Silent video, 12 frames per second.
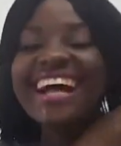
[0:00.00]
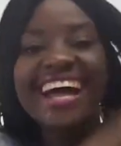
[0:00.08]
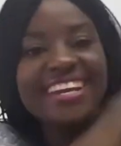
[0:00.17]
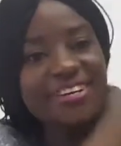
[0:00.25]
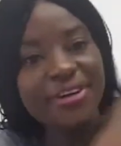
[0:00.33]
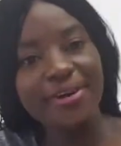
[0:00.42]

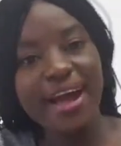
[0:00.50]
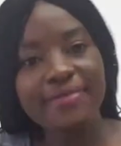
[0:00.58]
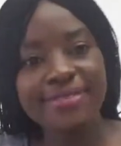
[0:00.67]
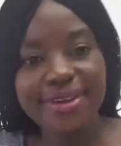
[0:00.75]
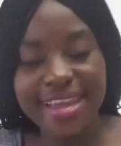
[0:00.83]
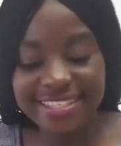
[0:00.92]
I don't know why
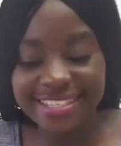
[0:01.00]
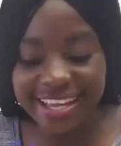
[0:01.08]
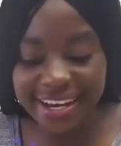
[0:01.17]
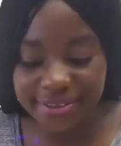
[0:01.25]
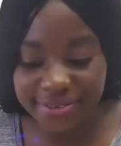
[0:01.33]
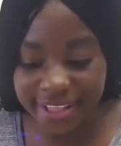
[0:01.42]
I'm so
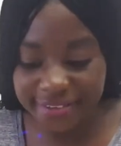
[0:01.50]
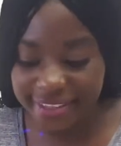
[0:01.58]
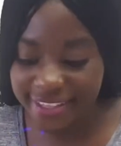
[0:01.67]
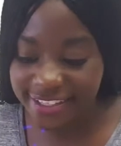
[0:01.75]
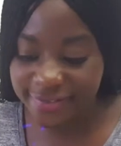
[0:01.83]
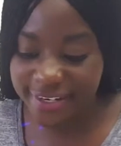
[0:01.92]
excited today for
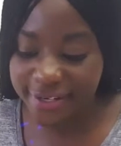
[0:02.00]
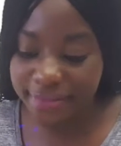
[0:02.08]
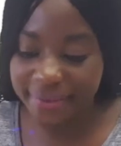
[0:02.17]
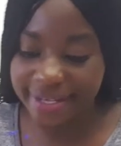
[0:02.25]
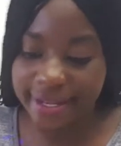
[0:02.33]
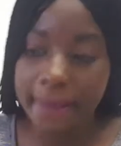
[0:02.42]
this video,
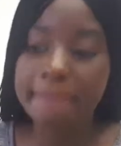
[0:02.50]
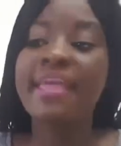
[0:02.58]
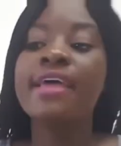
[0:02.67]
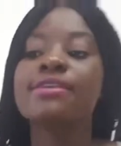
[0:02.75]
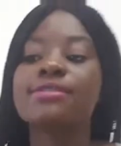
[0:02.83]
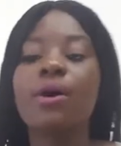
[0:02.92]
but yeah.
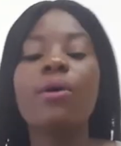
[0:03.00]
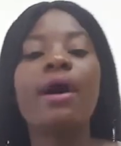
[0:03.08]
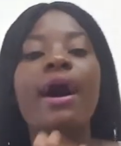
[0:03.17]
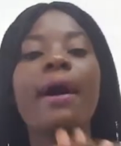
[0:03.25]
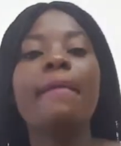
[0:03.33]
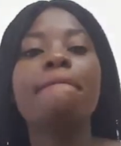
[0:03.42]
So
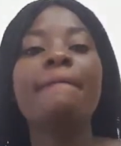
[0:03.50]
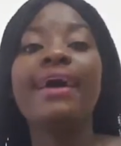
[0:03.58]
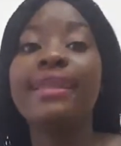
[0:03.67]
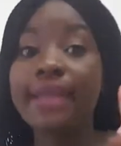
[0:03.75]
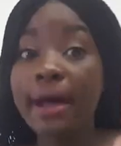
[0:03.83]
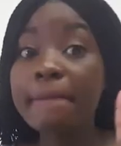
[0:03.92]

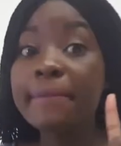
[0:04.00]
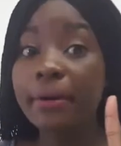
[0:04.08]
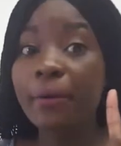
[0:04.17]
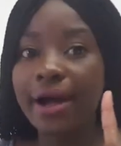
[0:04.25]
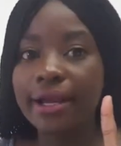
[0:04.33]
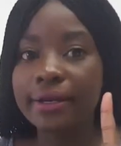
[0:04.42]
number
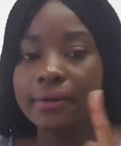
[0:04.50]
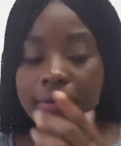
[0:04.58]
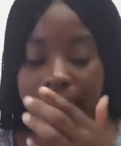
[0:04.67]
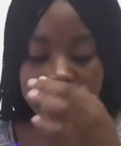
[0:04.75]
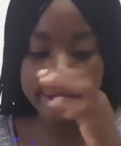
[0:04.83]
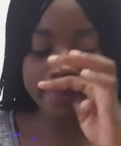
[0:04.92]
one,
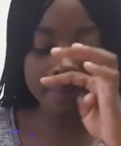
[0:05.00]
right?